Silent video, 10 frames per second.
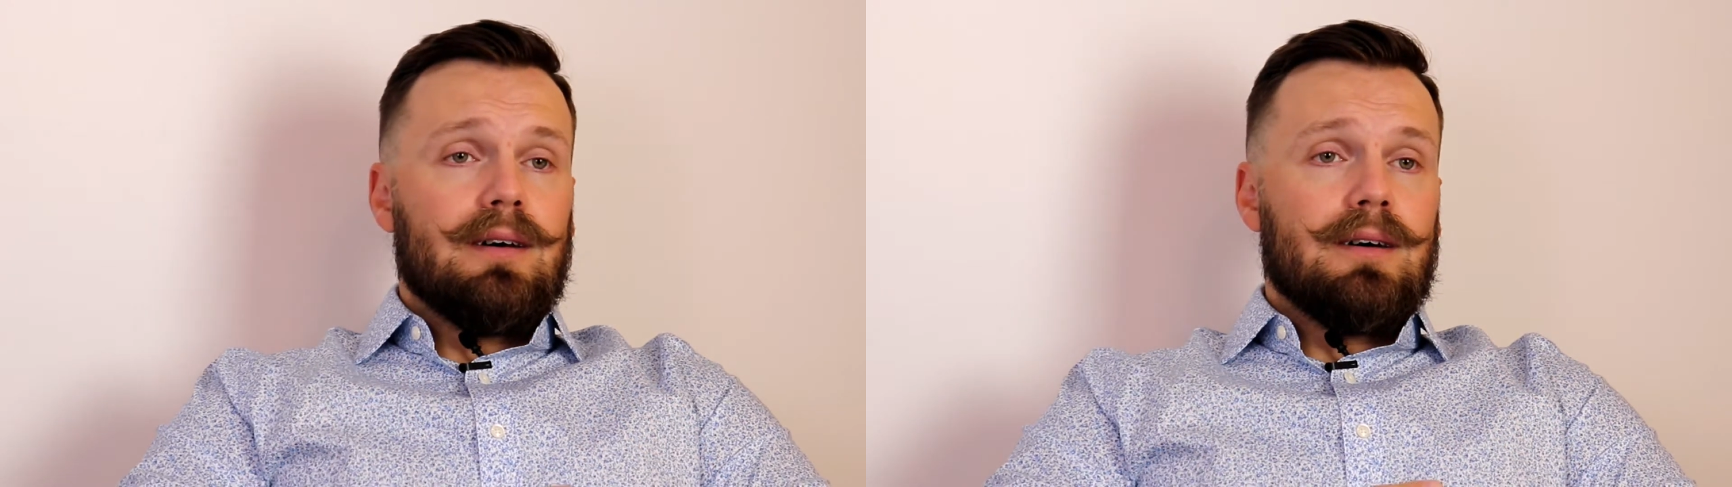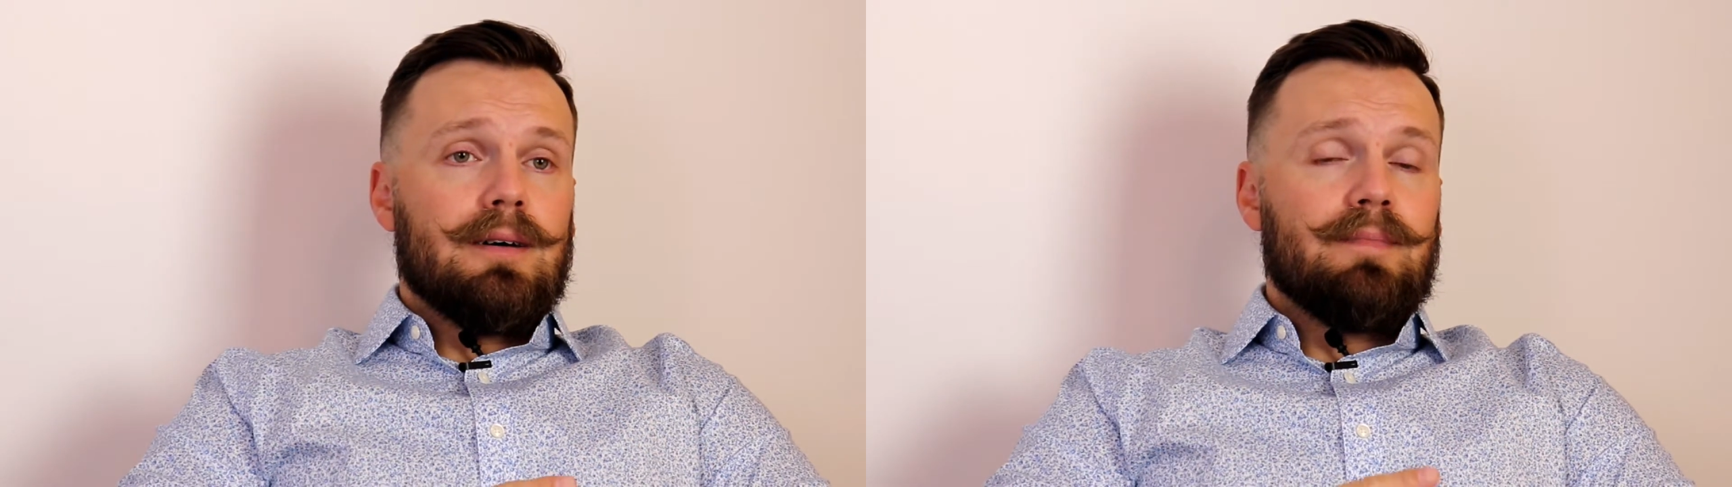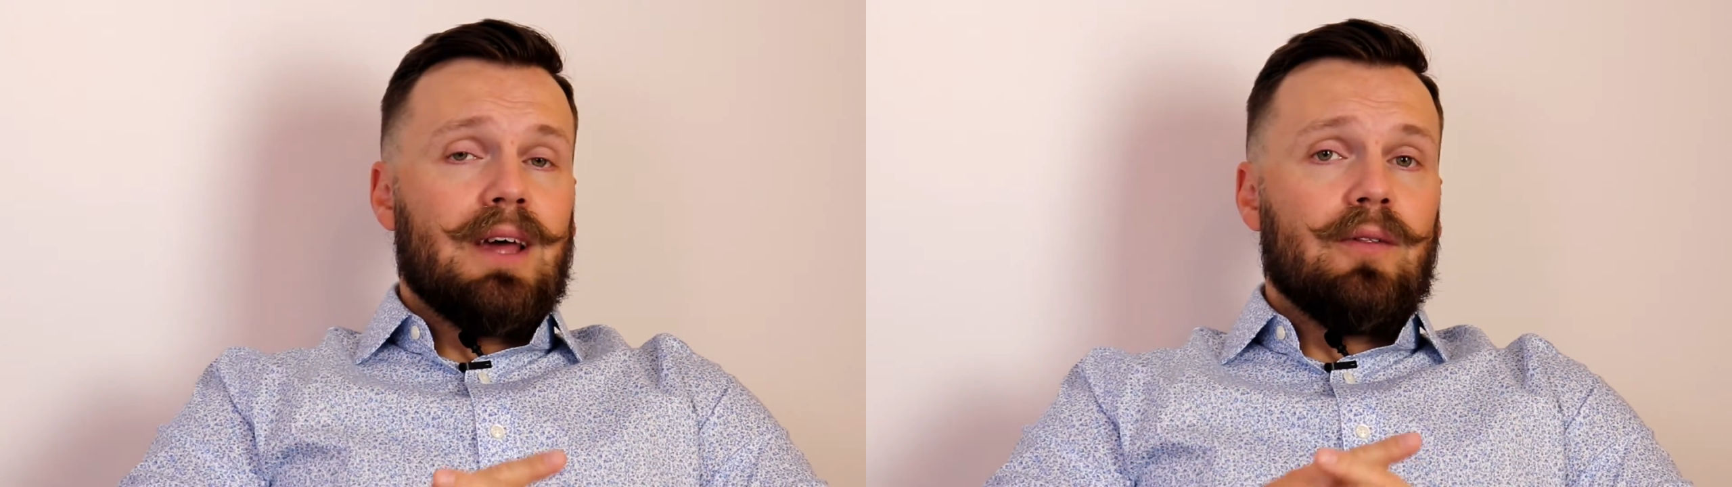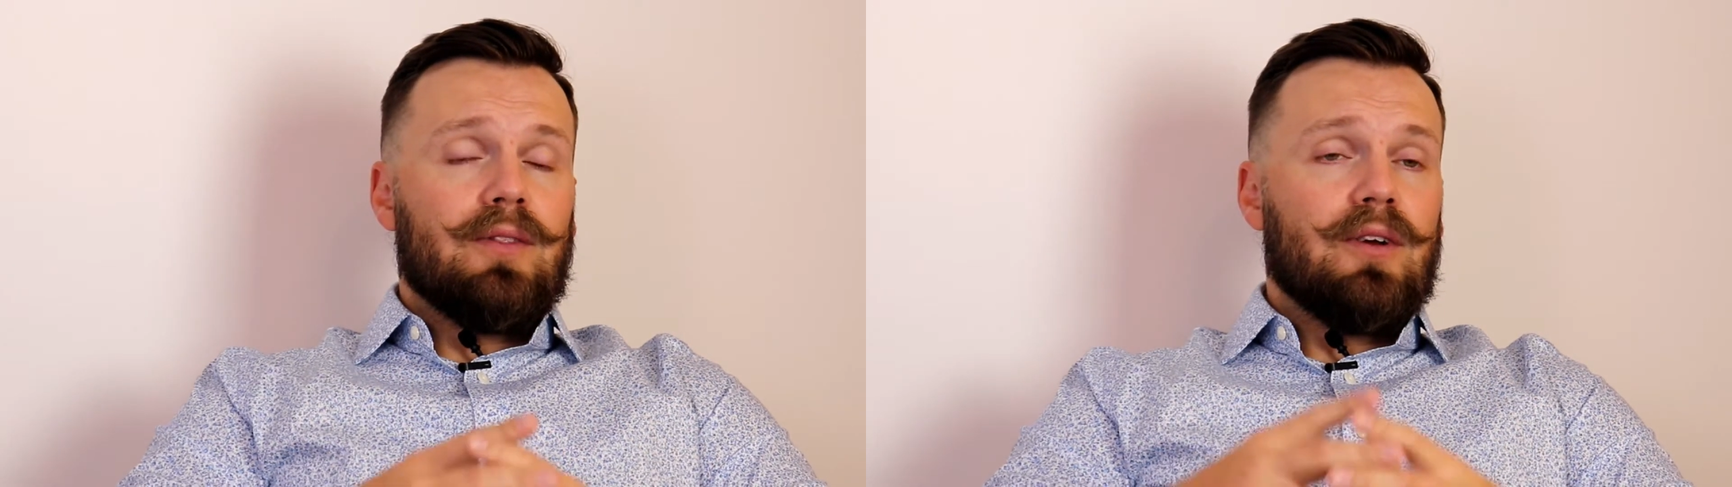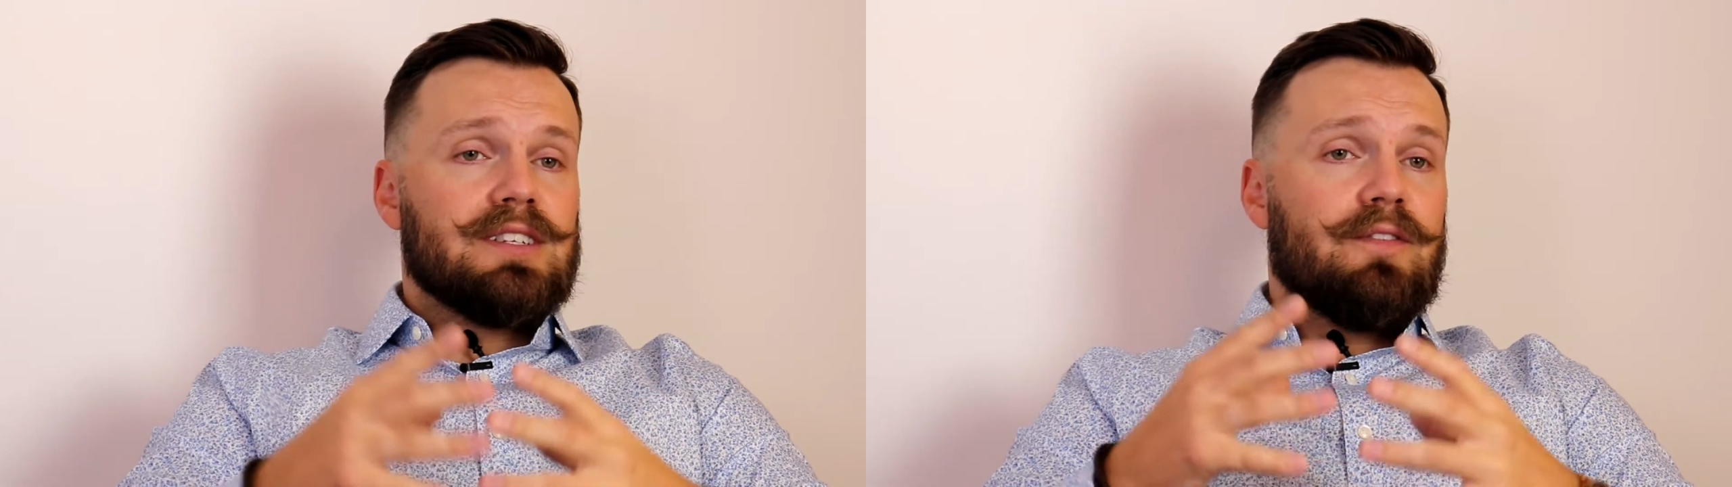Um, now,
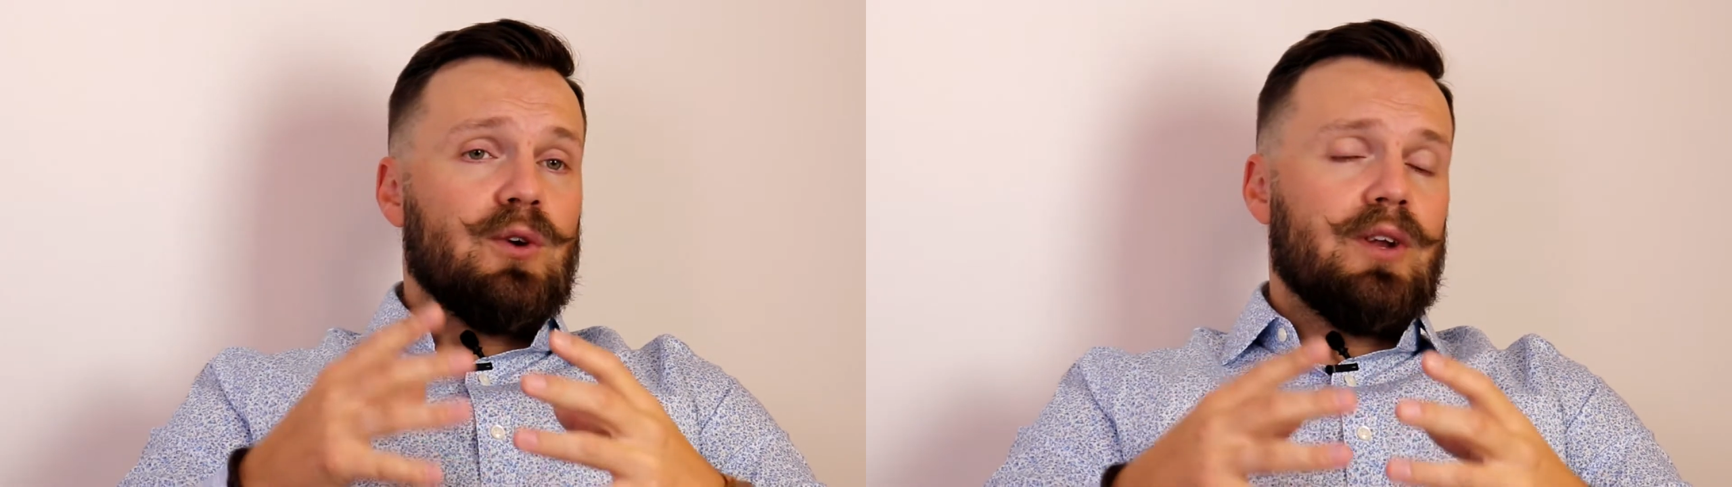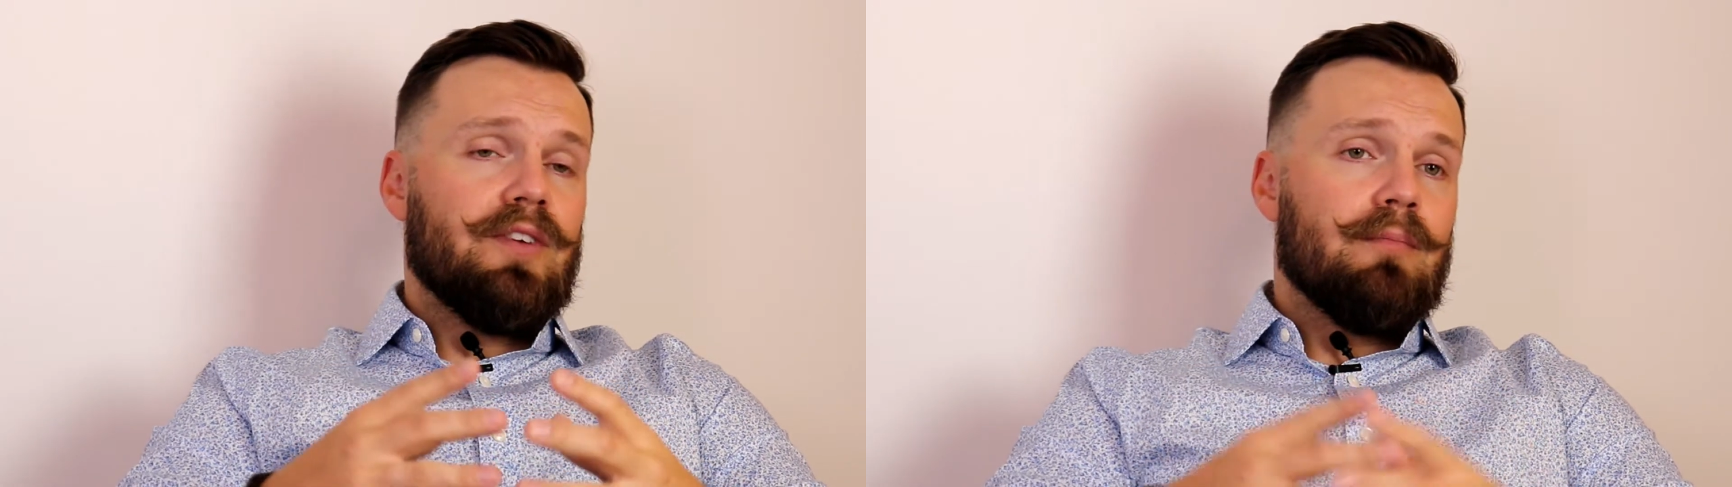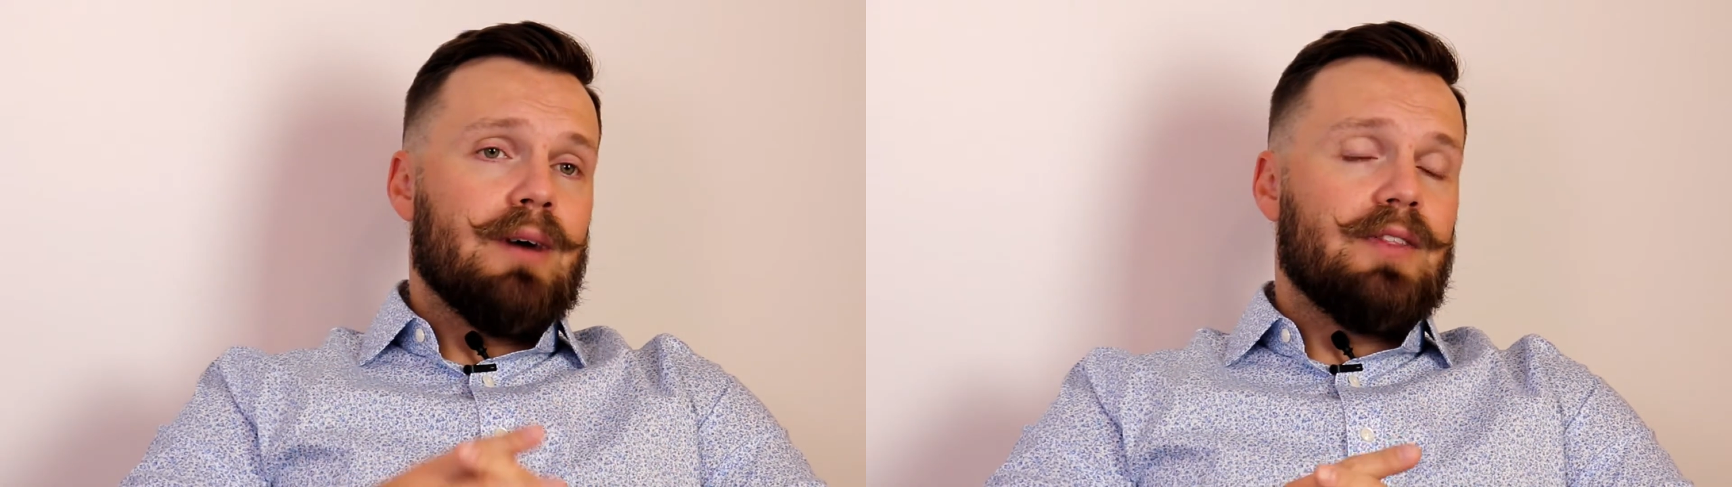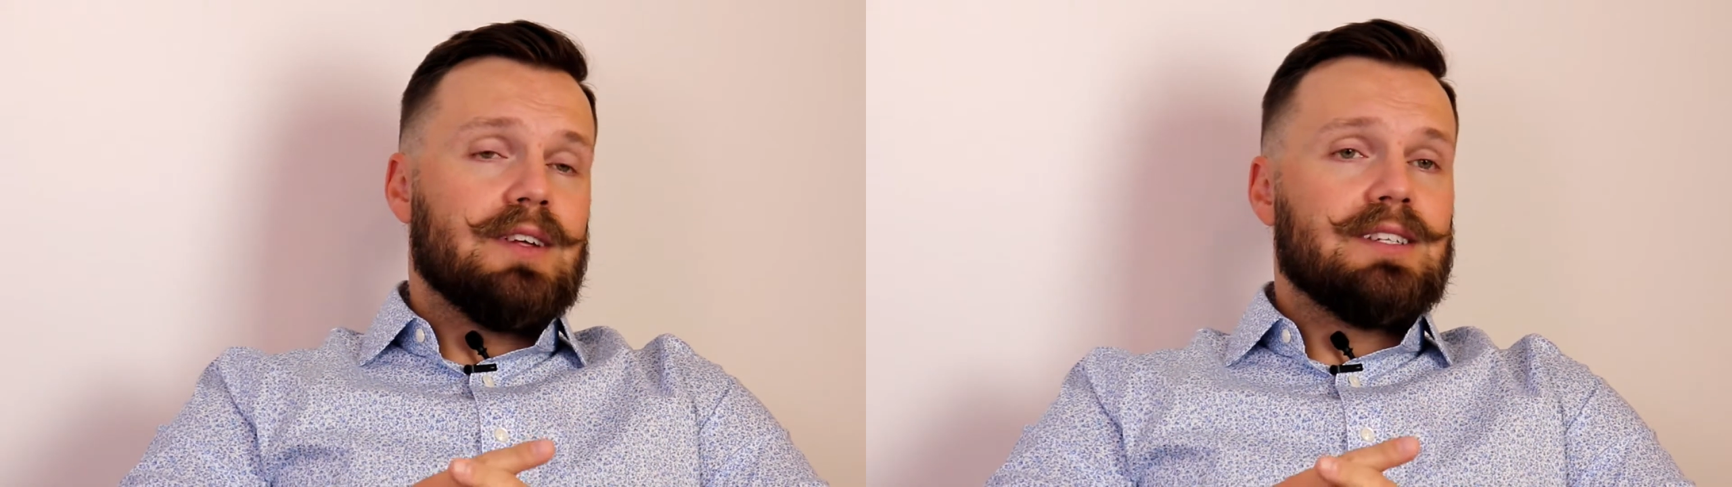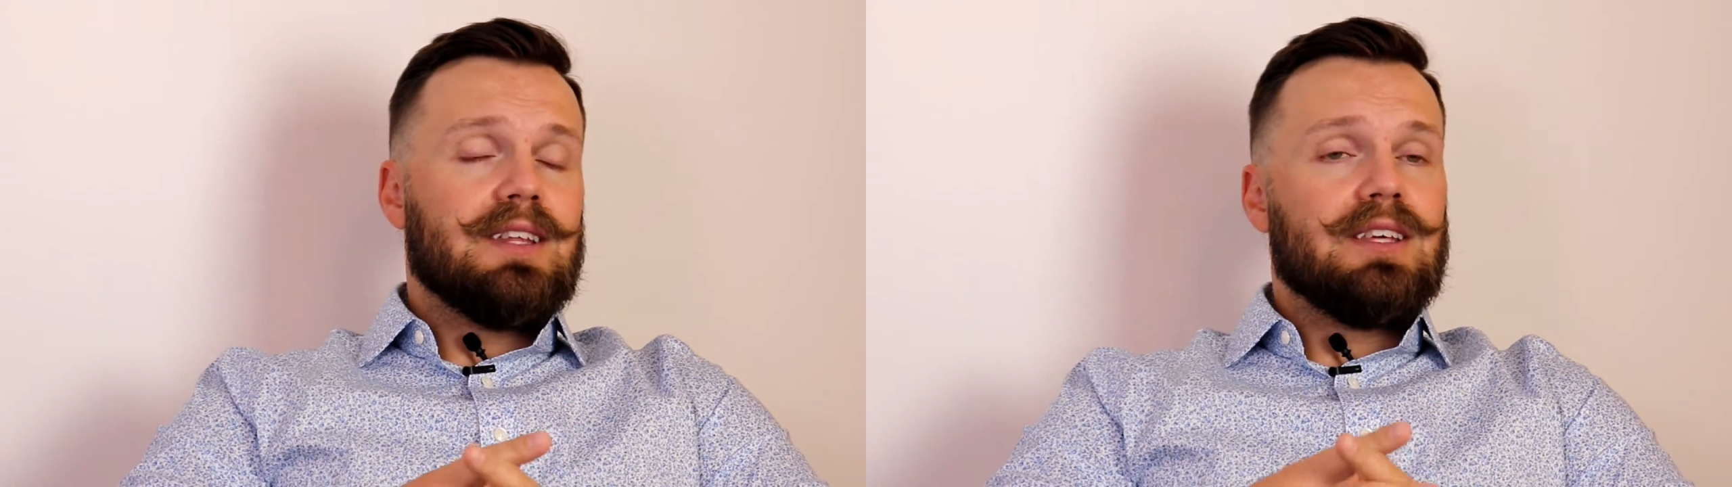there's a few different
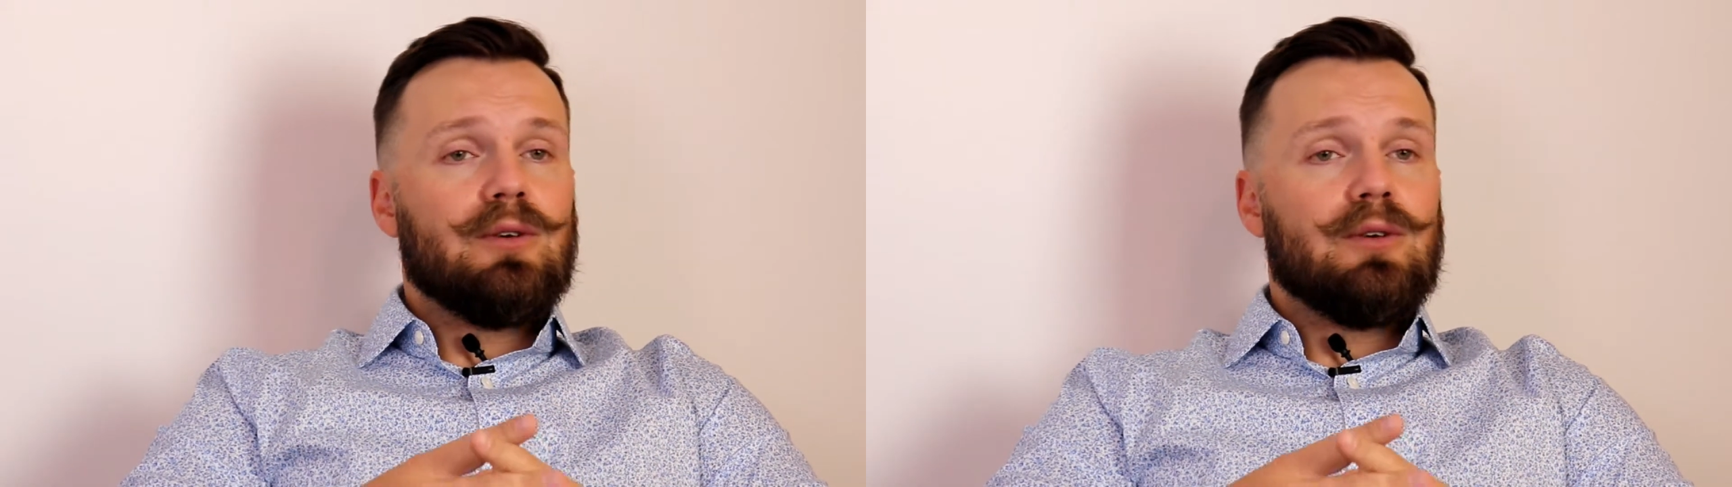methods that they